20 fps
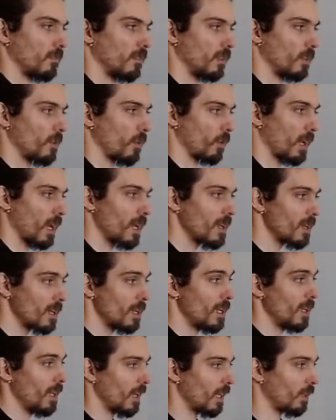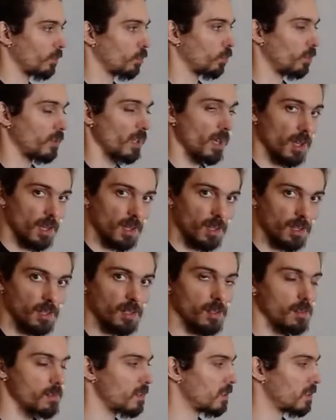Okay? And today, this